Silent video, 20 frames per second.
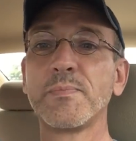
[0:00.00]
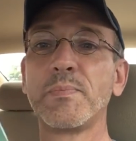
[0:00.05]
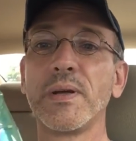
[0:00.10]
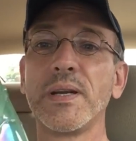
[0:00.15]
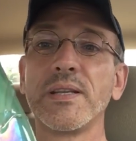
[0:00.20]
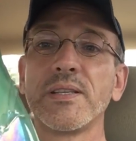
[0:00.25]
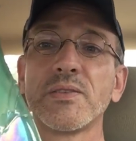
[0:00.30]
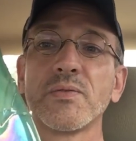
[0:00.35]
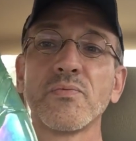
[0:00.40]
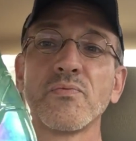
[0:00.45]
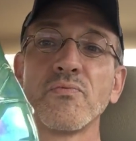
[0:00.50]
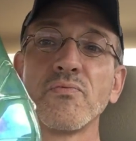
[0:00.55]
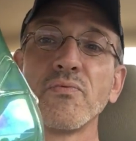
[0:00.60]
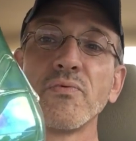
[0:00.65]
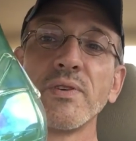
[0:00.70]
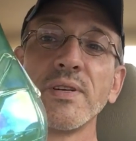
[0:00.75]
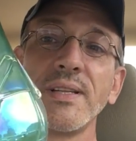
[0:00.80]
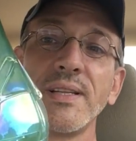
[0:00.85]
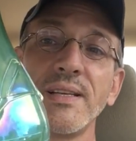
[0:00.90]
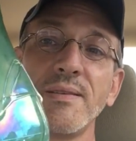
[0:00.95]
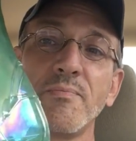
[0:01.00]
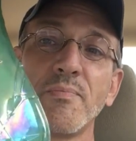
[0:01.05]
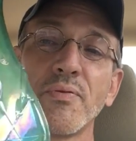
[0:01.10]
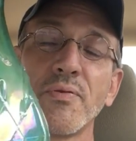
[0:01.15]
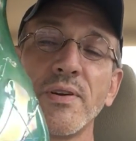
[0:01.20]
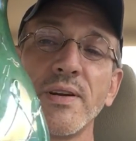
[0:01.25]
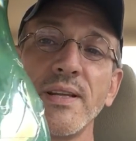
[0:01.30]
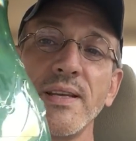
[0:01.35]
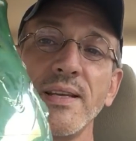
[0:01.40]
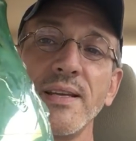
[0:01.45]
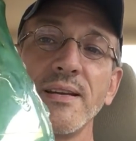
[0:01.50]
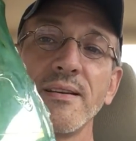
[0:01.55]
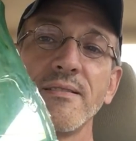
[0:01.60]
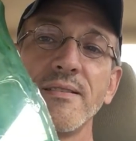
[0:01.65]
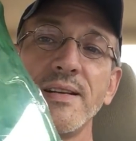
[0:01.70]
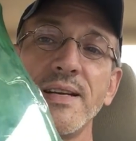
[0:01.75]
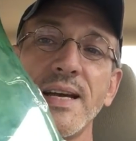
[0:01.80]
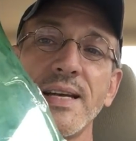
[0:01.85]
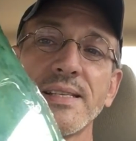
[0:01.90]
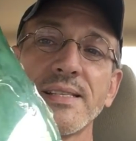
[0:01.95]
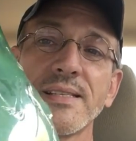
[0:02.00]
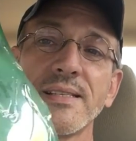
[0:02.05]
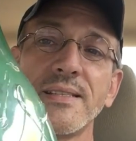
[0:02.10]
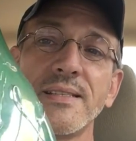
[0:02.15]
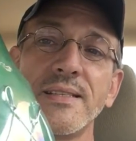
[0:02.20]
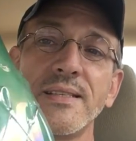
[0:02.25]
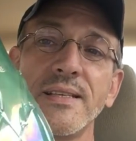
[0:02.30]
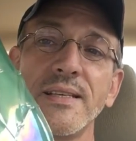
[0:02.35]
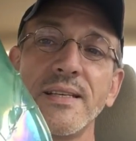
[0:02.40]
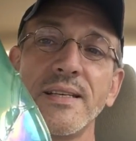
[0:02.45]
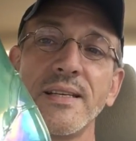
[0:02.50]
but it's really pretty iridescent,